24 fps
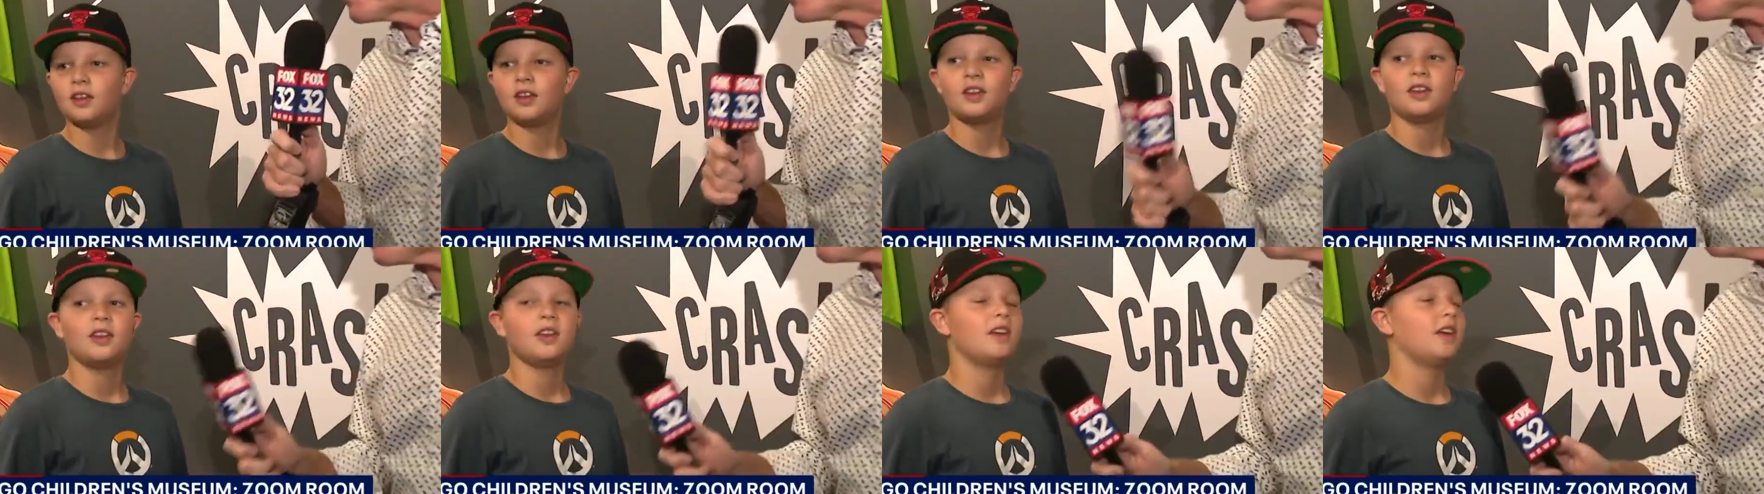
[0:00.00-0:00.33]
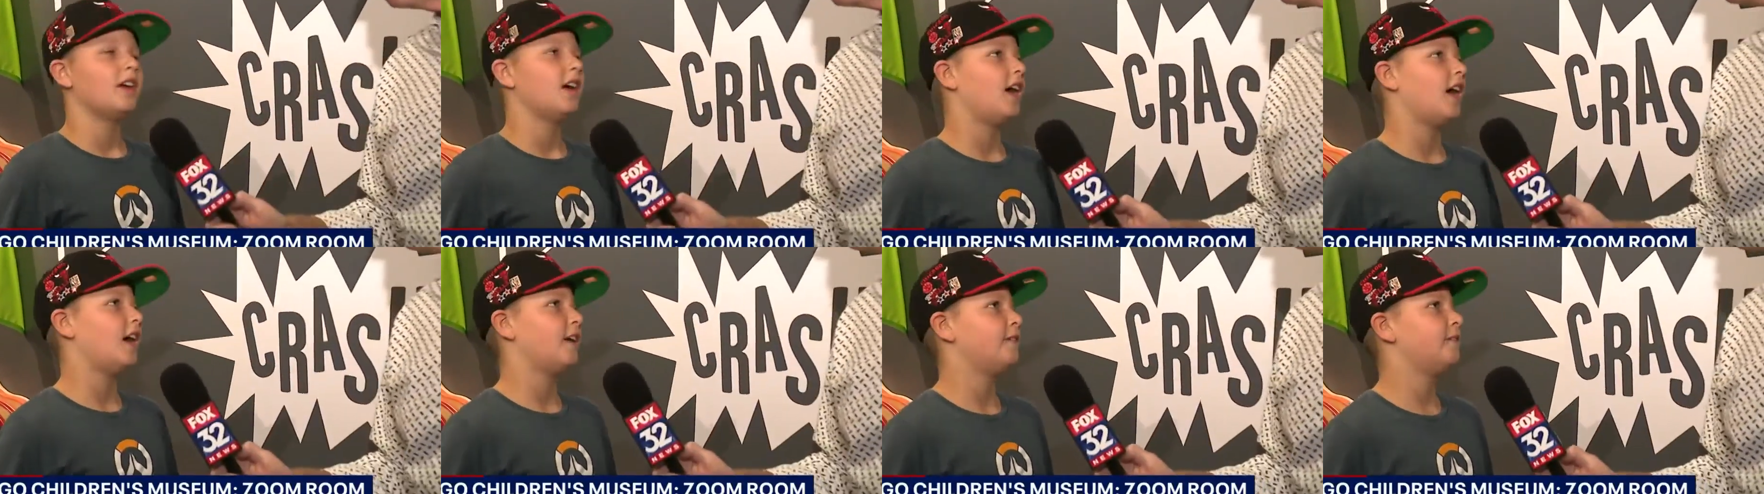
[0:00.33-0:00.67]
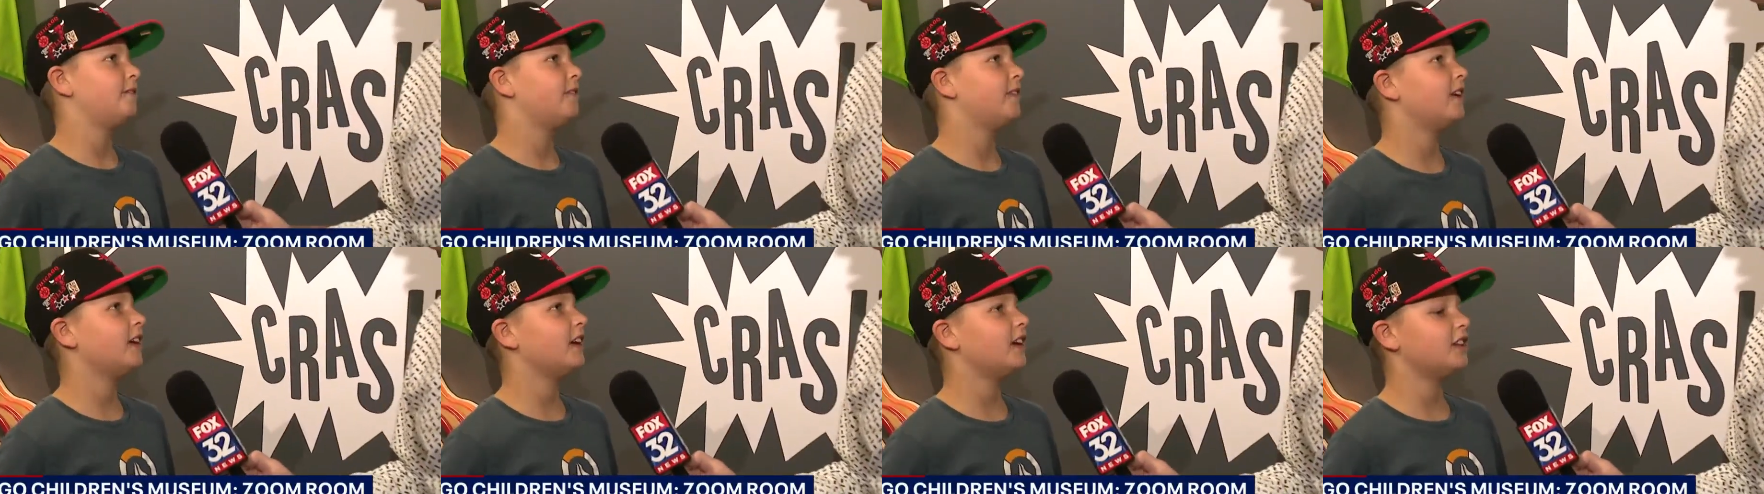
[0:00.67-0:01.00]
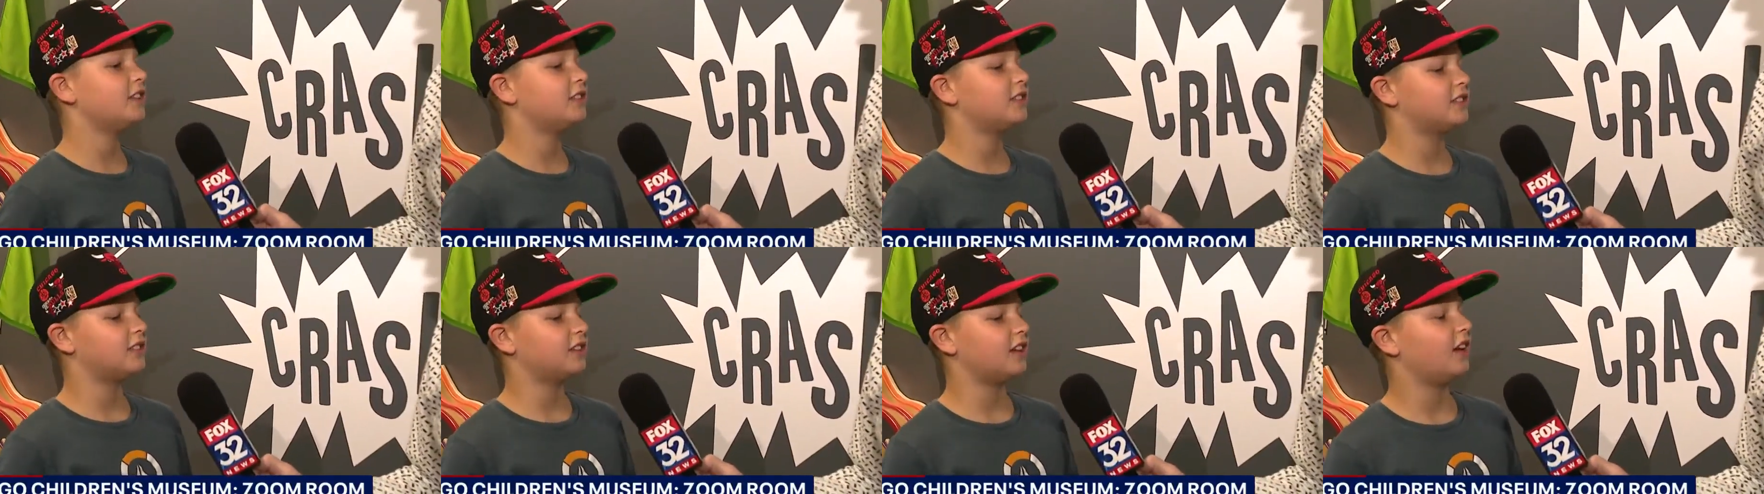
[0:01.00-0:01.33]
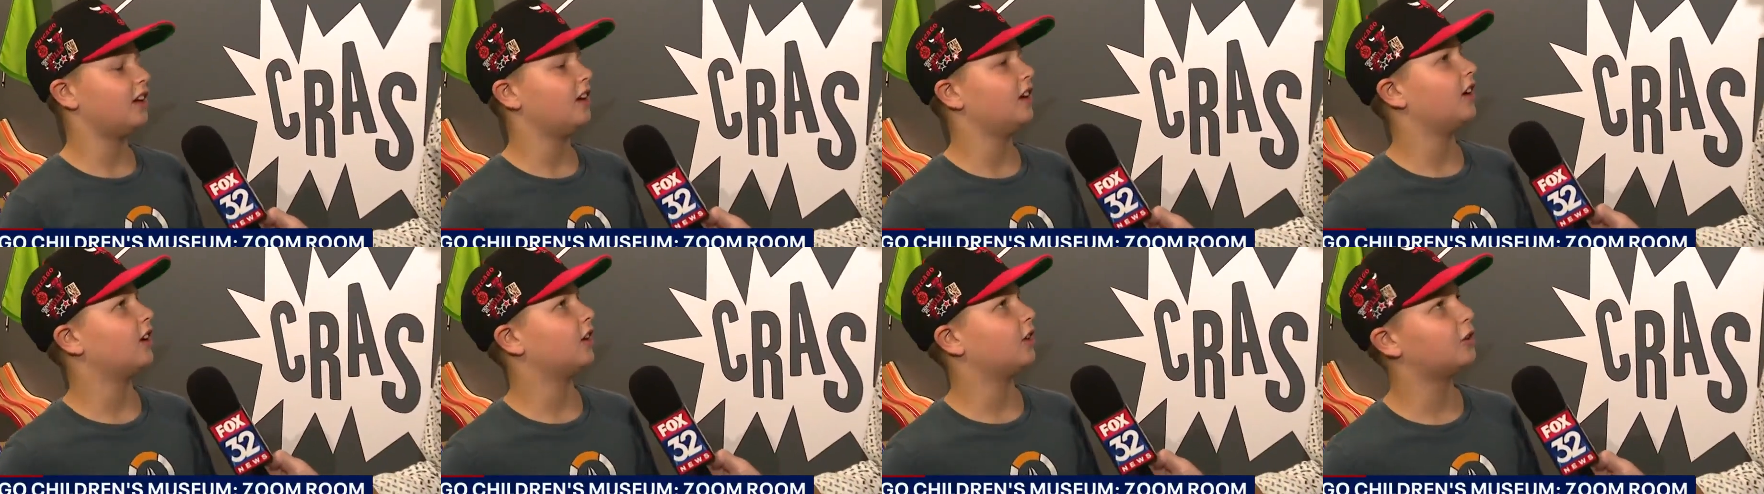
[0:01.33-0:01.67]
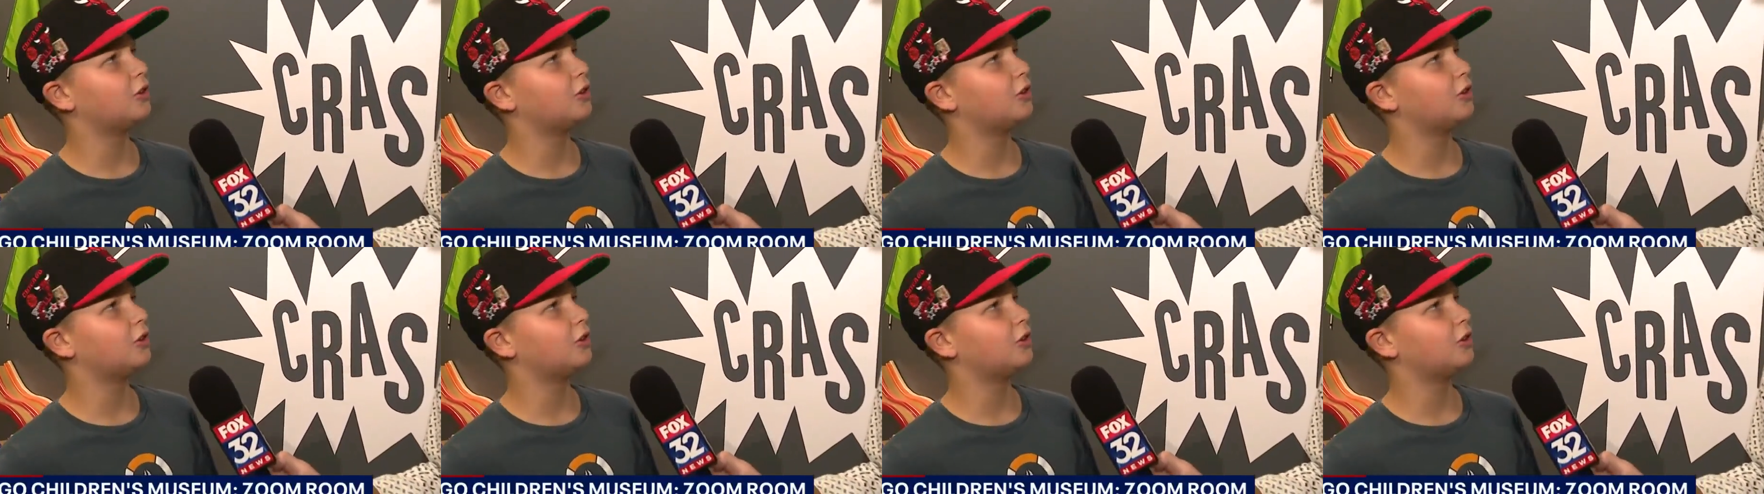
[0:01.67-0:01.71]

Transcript: Museum? I think it's uh,